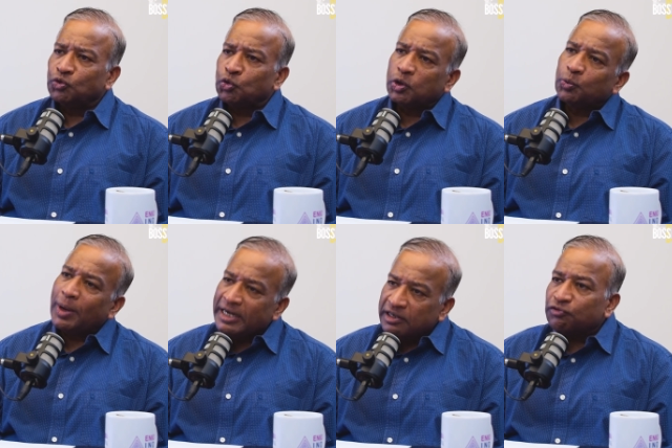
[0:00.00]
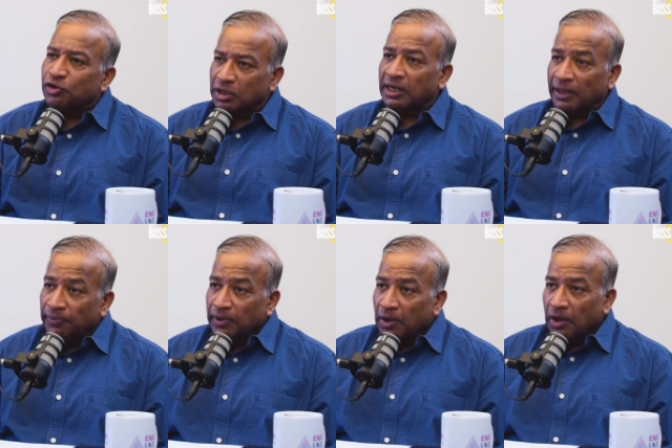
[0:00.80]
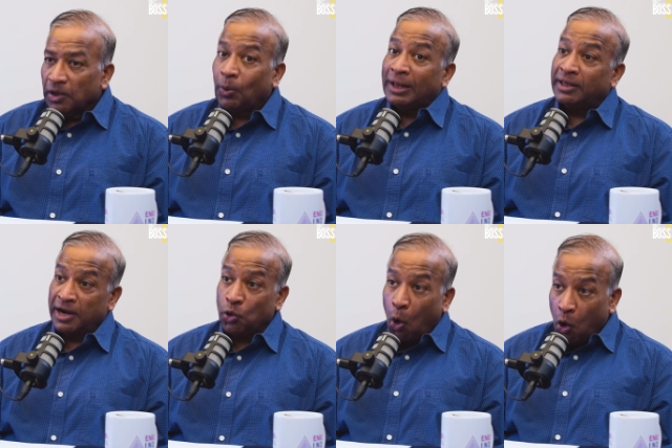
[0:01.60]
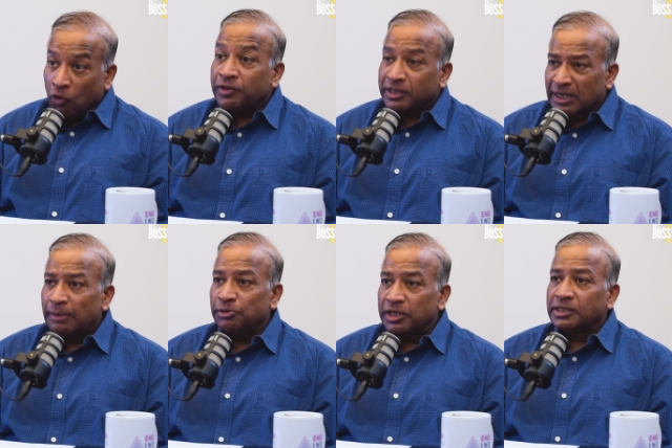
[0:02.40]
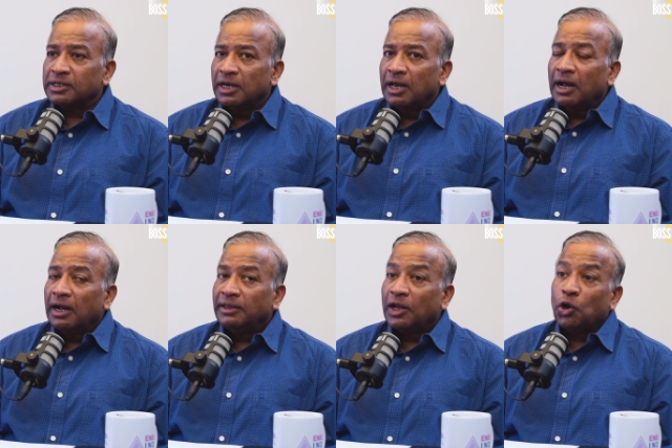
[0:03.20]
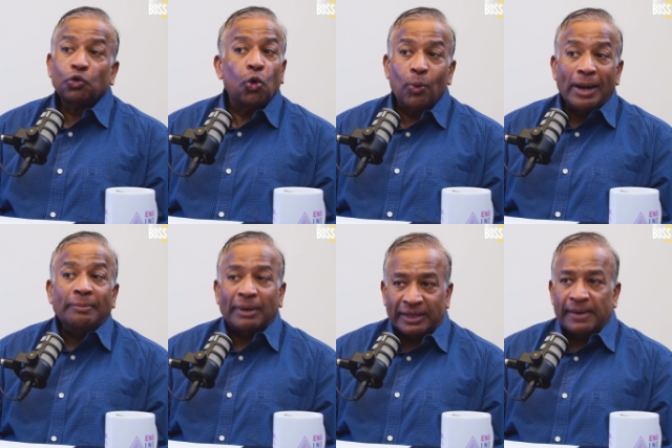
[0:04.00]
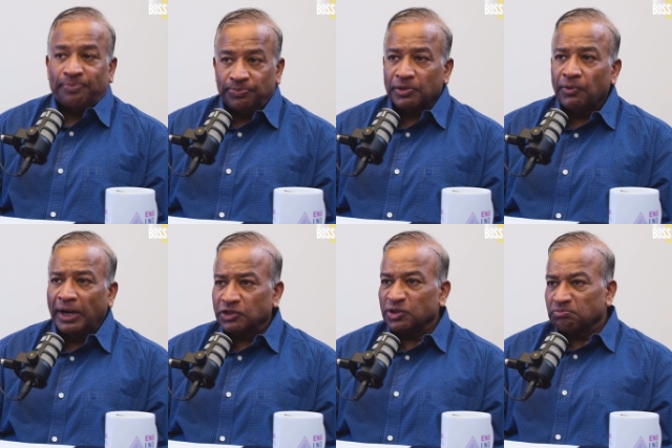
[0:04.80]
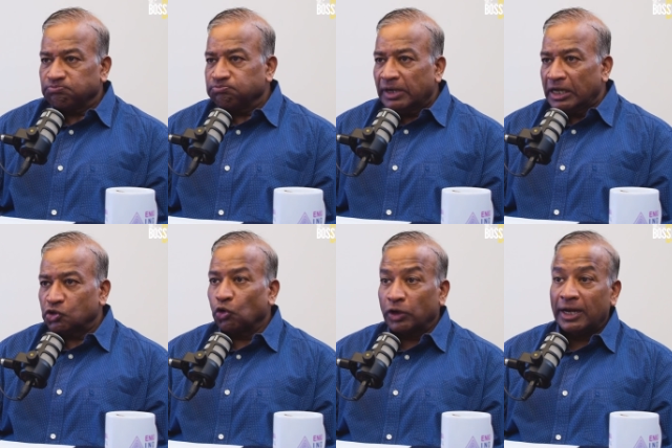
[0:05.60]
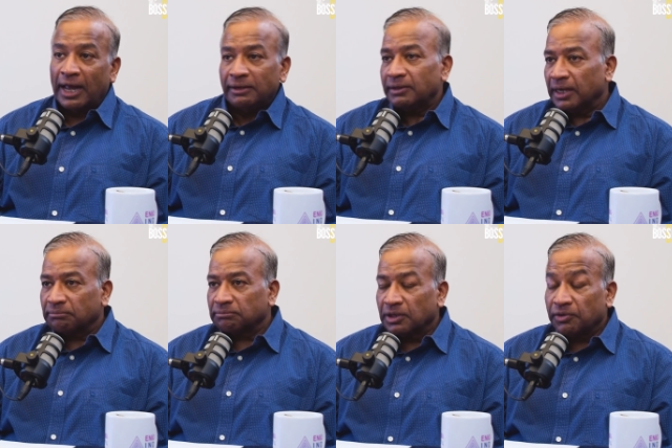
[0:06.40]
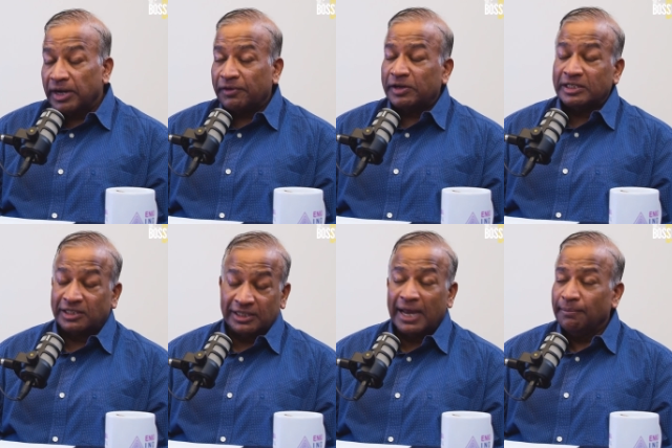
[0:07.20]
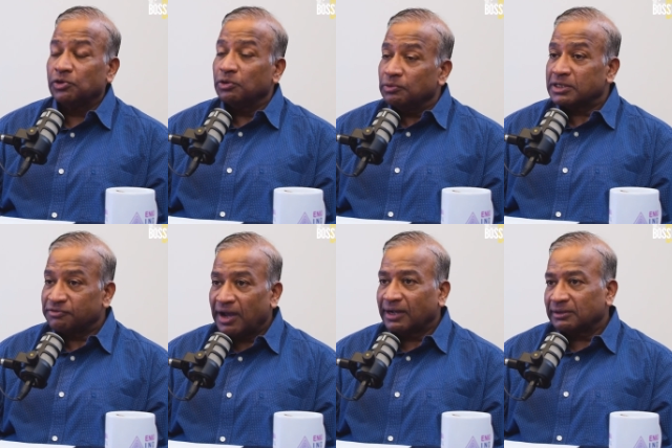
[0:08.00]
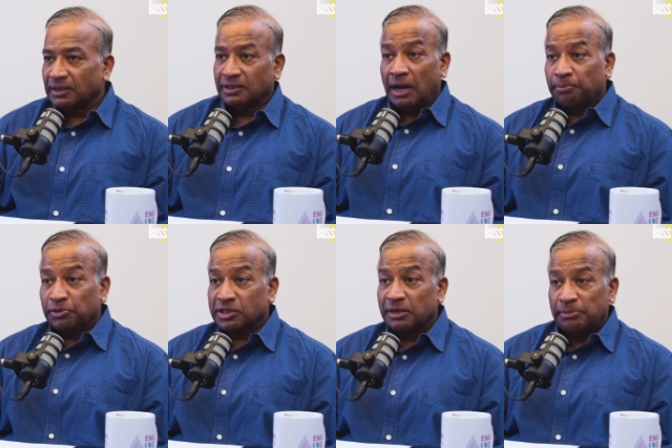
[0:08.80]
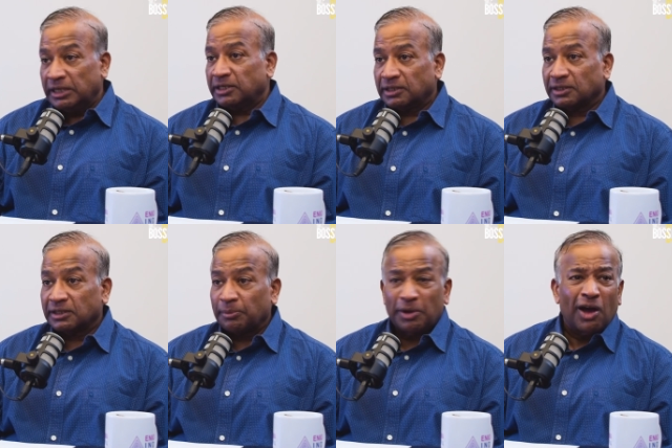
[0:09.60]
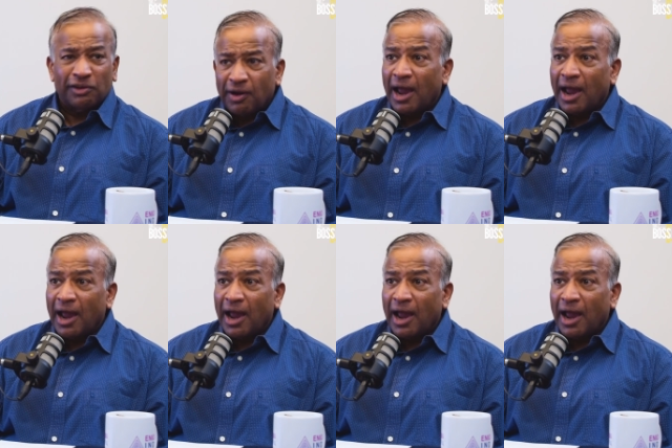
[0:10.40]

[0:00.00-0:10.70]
do it very differently. Hmm. While they are in awe of their celebrities, hmm. they're not overwhelmed by them right? Mm. So the little storyline that the creative agency came through was the fact that a young person meets the Beacon of